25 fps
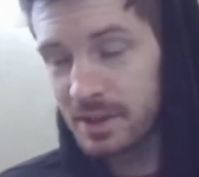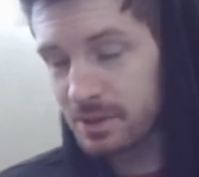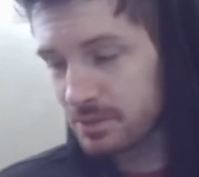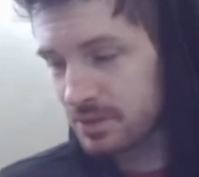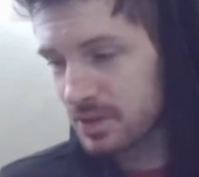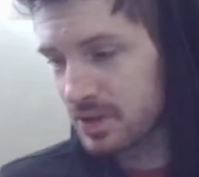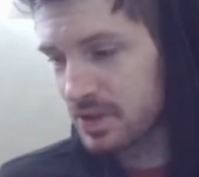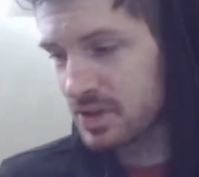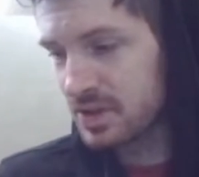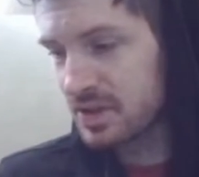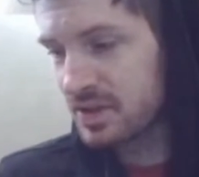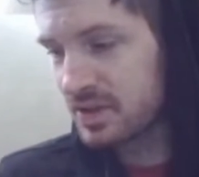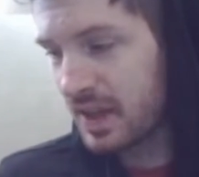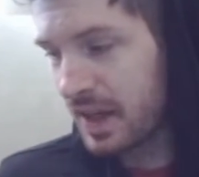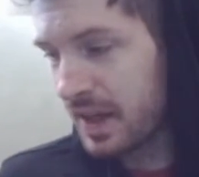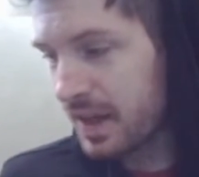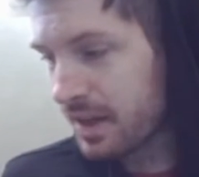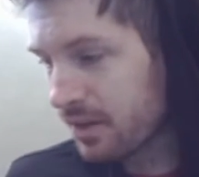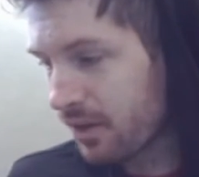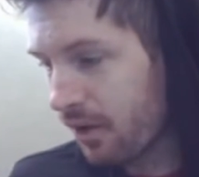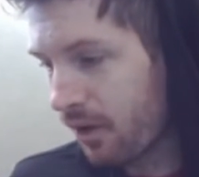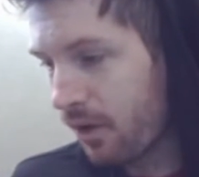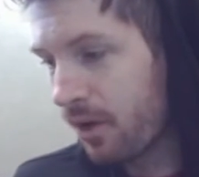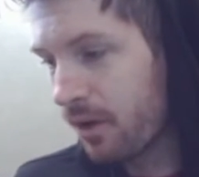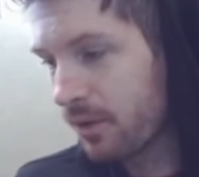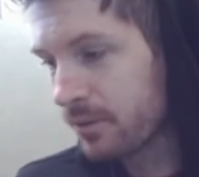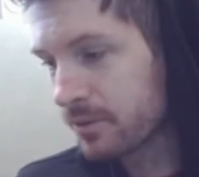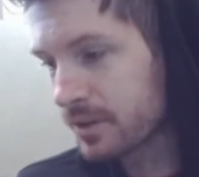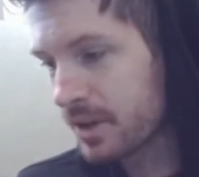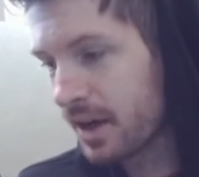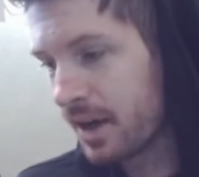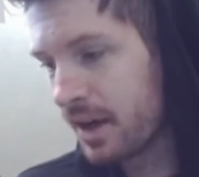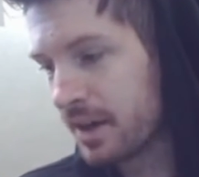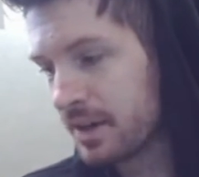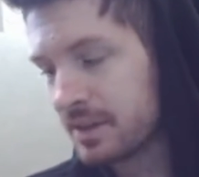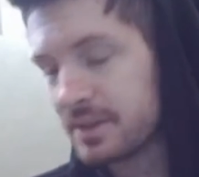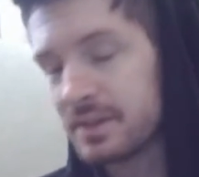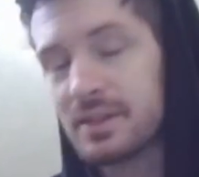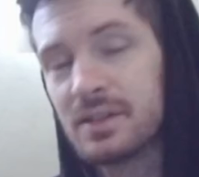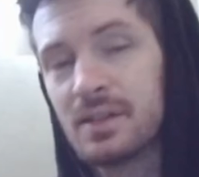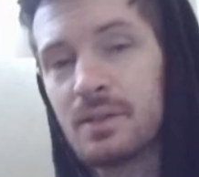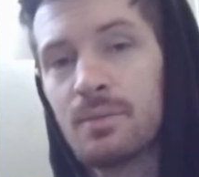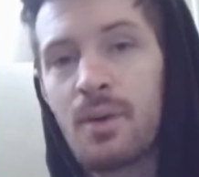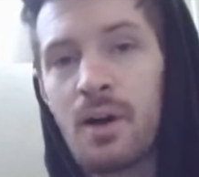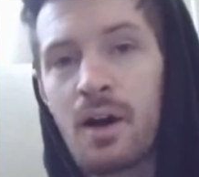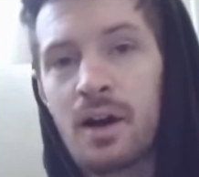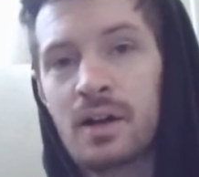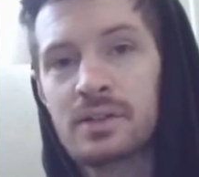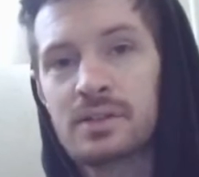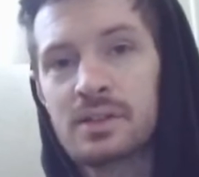they will just stand off guys in the
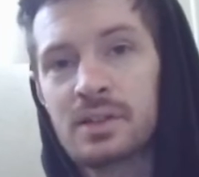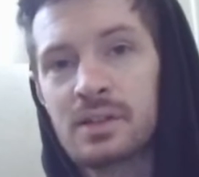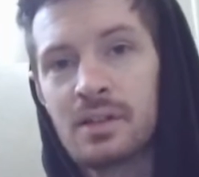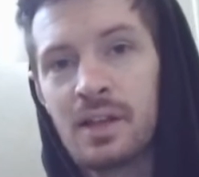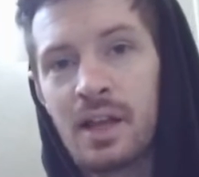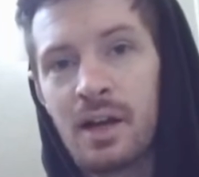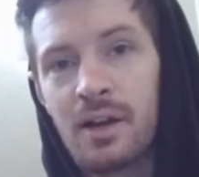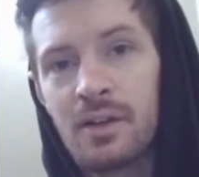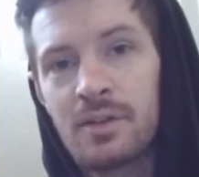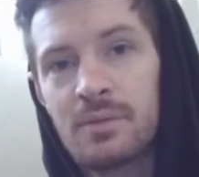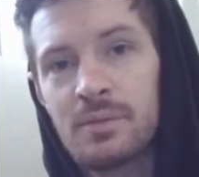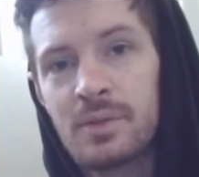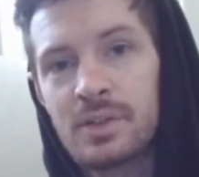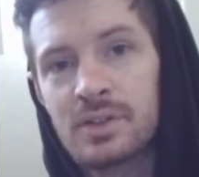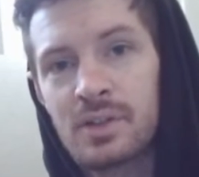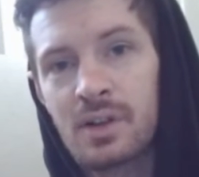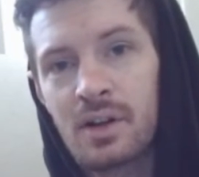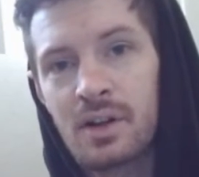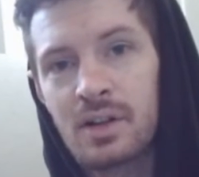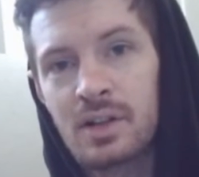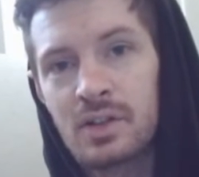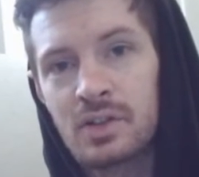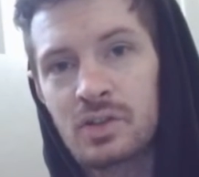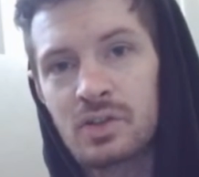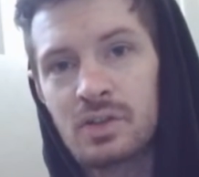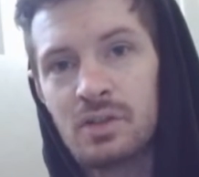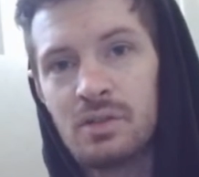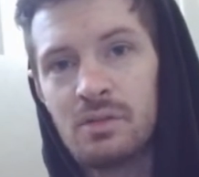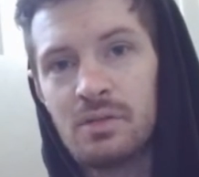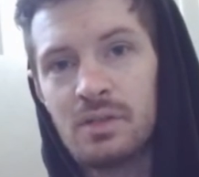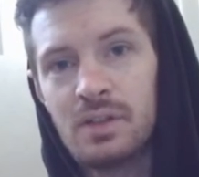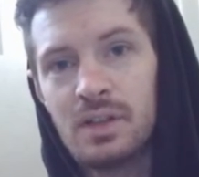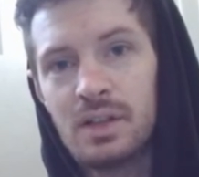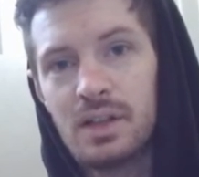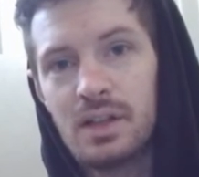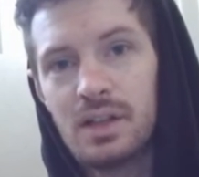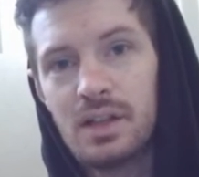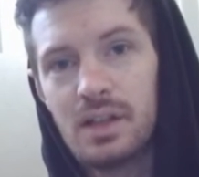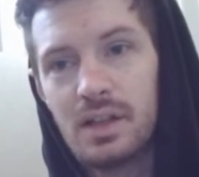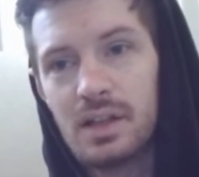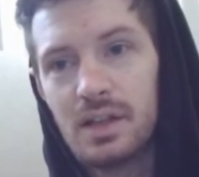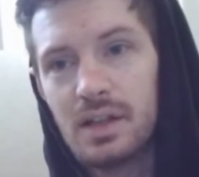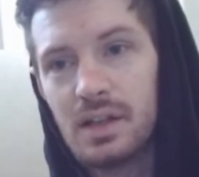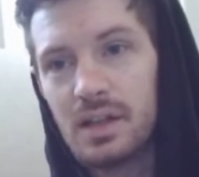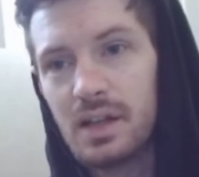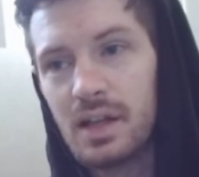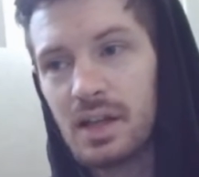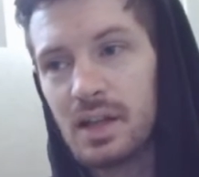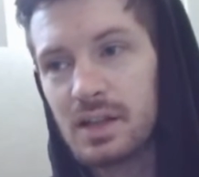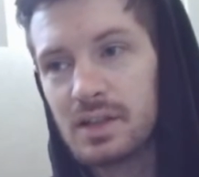box and allow them to turn and shoot.
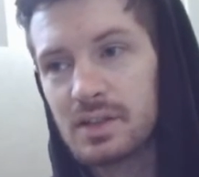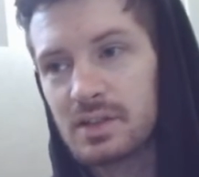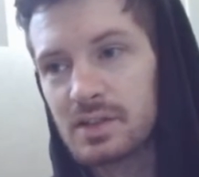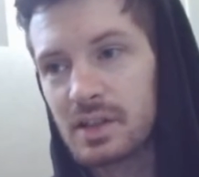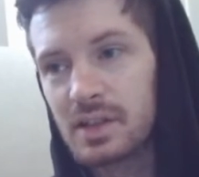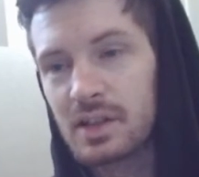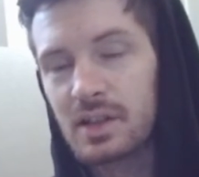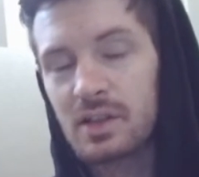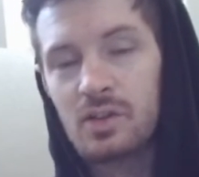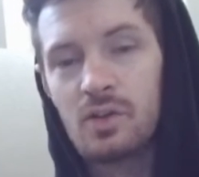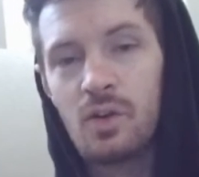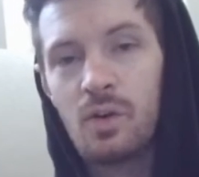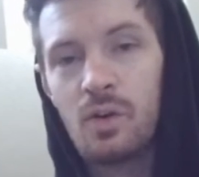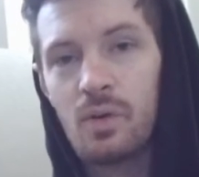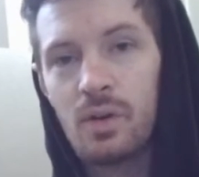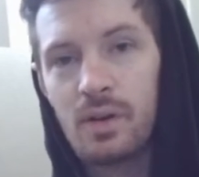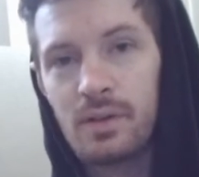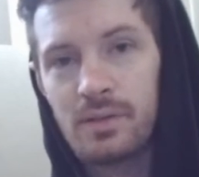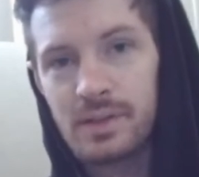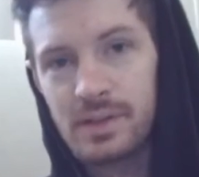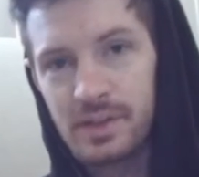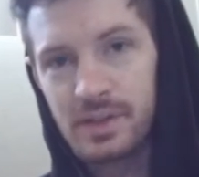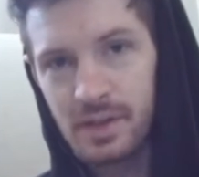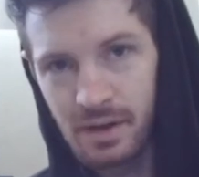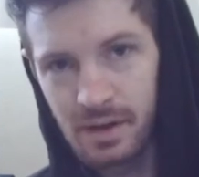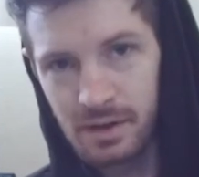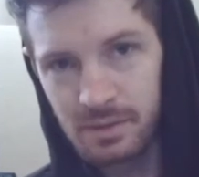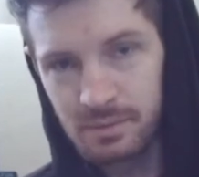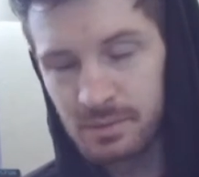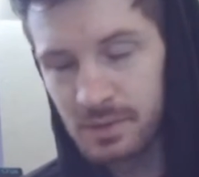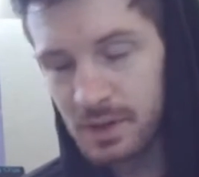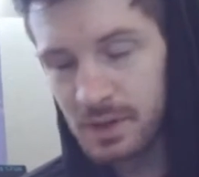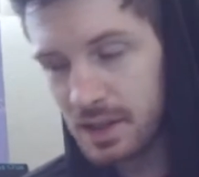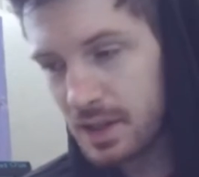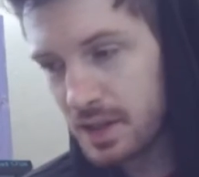And it's like a goal every time.